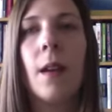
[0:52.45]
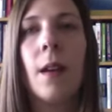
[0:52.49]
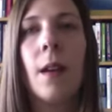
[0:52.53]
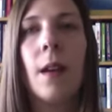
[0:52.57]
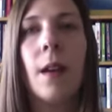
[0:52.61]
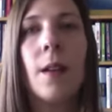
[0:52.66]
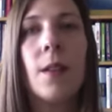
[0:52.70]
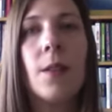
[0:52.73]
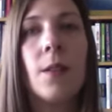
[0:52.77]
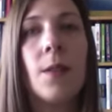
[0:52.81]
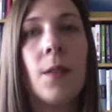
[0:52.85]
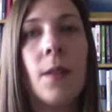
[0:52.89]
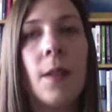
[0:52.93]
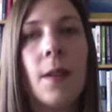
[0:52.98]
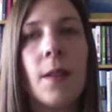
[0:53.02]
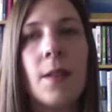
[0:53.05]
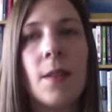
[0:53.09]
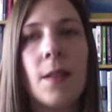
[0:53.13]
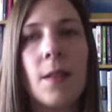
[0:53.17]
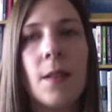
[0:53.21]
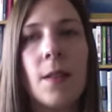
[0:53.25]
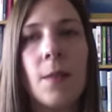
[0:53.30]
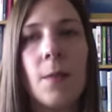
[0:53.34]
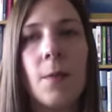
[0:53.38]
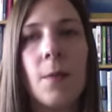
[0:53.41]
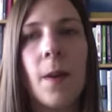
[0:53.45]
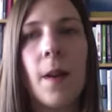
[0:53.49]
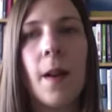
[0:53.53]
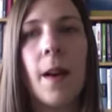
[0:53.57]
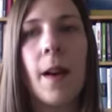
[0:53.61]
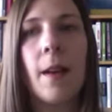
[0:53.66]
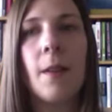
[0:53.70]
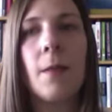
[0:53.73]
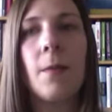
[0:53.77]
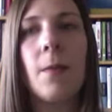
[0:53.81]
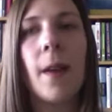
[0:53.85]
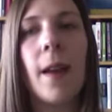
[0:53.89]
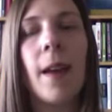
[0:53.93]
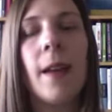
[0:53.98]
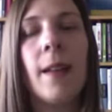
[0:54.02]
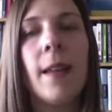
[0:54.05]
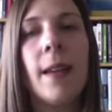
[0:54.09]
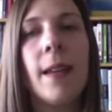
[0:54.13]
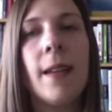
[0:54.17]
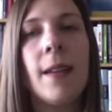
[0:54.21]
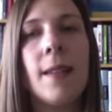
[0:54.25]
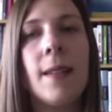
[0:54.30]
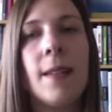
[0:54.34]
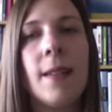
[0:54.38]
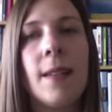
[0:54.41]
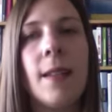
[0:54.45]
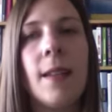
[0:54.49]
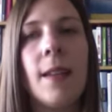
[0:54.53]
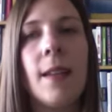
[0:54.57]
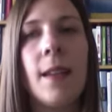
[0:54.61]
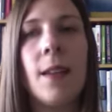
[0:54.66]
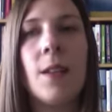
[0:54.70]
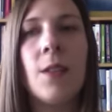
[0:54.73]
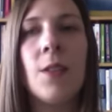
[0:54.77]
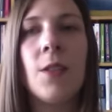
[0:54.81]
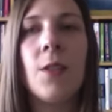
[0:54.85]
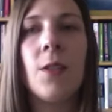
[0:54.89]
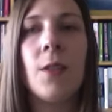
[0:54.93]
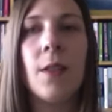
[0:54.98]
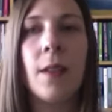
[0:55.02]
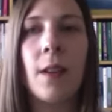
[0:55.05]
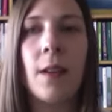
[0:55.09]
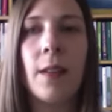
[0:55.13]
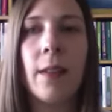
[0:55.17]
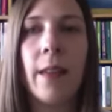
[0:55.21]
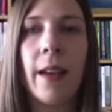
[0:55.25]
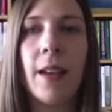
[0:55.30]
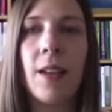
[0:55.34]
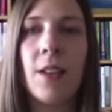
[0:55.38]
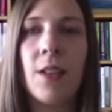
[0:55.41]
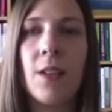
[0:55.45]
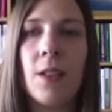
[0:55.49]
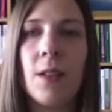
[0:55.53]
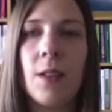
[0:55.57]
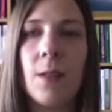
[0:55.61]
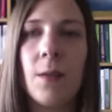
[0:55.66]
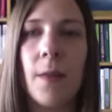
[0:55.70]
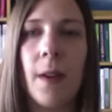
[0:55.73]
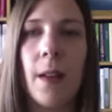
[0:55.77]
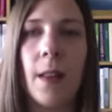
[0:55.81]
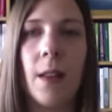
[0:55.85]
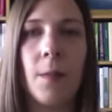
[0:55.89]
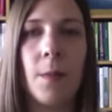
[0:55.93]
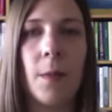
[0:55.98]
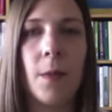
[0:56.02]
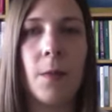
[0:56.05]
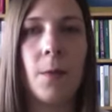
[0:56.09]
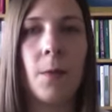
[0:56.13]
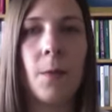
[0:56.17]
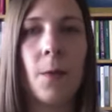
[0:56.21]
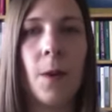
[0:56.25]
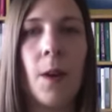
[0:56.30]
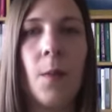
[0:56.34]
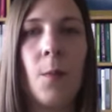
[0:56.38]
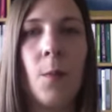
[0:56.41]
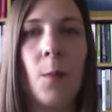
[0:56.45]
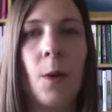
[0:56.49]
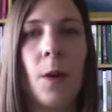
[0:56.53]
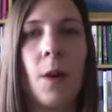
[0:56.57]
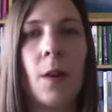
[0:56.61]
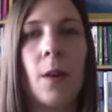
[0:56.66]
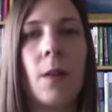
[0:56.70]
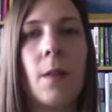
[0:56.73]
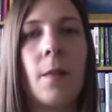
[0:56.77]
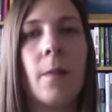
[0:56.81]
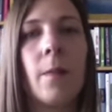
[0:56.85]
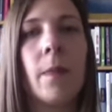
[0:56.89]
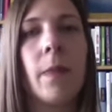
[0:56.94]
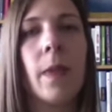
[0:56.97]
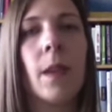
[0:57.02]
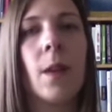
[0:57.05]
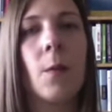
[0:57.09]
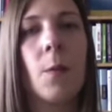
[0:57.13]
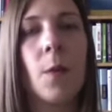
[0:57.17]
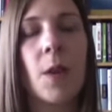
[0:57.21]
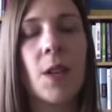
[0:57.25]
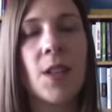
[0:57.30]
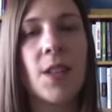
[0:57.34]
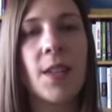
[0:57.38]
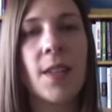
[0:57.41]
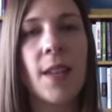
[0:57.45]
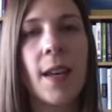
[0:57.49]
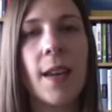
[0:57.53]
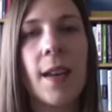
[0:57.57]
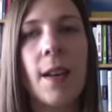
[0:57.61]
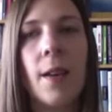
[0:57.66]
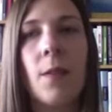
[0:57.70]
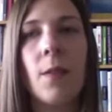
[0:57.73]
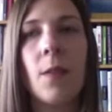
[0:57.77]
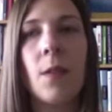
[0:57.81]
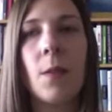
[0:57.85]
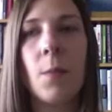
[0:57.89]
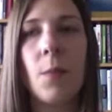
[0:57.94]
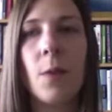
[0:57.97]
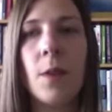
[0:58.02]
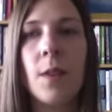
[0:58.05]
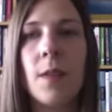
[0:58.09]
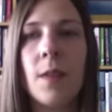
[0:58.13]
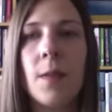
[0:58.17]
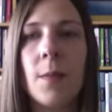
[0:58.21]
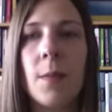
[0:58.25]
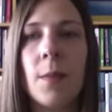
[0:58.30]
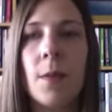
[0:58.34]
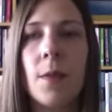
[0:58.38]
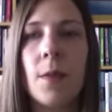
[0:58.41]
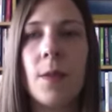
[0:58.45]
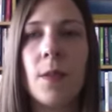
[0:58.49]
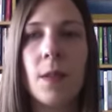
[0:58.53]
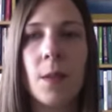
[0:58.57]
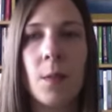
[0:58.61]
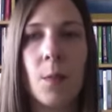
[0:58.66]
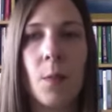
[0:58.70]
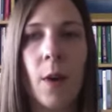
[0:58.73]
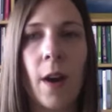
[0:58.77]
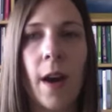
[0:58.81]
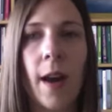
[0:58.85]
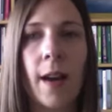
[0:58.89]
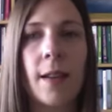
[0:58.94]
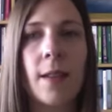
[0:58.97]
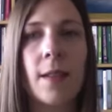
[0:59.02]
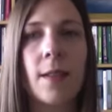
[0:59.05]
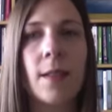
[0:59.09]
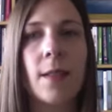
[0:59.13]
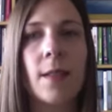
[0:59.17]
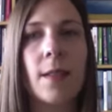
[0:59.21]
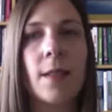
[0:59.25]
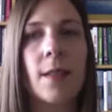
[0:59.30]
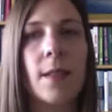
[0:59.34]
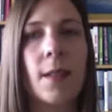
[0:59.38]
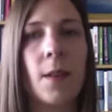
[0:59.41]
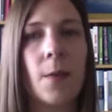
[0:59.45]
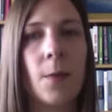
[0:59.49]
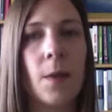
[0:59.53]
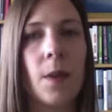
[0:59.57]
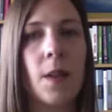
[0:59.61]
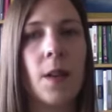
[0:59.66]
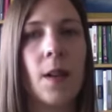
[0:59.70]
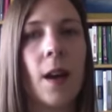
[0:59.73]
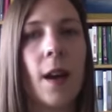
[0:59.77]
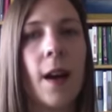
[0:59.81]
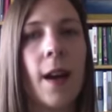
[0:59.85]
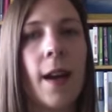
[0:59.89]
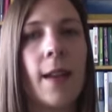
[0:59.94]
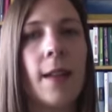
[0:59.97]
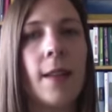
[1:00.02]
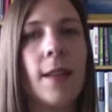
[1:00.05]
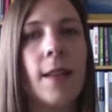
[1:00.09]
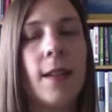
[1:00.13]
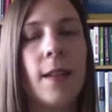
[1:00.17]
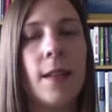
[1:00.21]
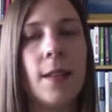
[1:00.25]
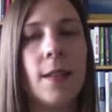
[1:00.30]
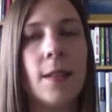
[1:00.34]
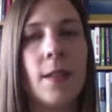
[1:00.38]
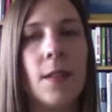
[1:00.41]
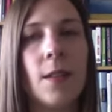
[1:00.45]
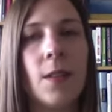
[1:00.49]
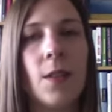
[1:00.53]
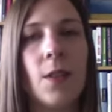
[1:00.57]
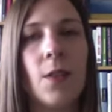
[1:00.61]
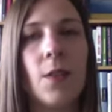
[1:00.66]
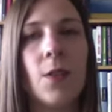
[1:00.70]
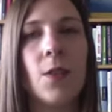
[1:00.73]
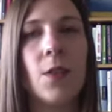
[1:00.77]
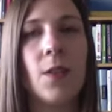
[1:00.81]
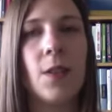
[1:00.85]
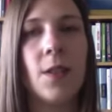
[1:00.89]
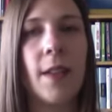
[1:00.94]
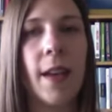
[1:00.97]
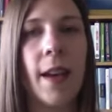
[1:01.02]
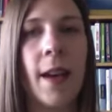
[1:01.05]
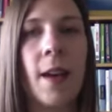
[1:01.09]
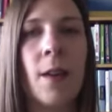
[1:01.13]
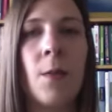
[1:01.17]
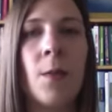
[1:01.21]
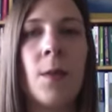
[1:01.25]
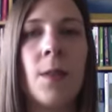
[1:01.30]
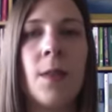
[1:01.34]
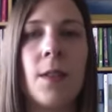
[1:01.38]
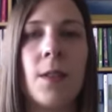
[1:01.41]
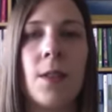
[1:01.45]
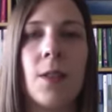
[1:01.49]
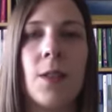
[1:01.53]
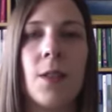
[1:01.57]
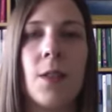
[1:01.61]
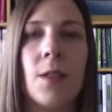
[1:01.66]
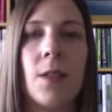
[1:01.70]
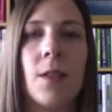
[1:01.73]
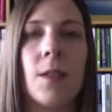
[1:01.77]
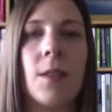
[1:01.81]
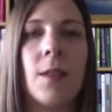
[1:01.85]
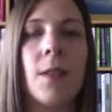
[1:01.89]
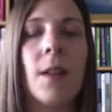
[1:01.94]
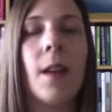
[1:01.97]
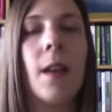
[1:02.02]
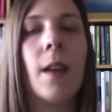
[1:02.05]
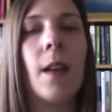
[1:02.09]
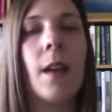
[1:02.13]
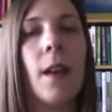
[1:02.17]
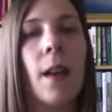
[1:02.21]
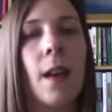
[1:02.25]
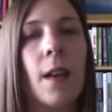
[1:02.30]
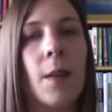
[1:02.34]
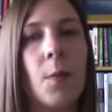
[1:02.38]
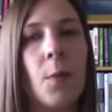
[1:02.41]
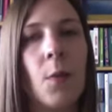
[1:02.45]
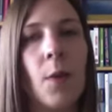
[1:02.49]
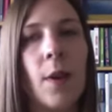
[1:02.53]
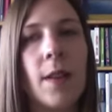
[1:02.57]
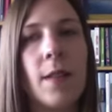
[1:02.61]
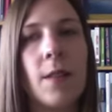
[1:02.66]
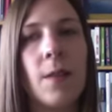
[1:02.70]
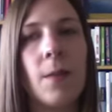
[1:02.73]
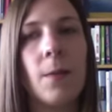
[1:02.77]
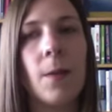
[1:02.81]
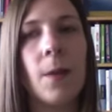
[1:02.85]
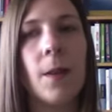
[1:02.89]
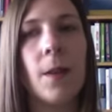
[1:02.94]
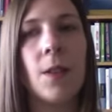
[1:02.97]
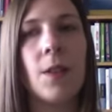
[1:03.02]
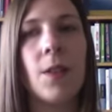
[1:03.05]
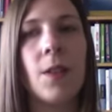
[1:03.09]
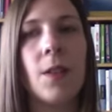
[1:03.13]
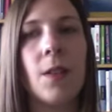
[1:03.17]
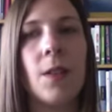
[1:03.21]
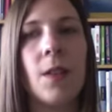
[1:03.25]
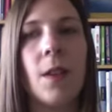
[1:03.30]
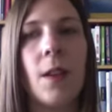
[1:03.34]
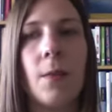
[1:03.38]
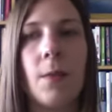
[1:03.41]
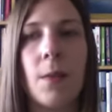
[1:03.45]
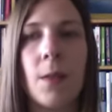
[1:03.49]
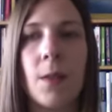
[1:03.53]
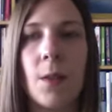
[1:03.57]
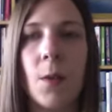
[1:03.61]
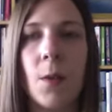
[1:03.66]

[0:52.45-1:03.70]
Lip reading: In 2005, LAC issued a collection development framework, which set out the principles and practices that would guide the institution's acquisitions and preservation of its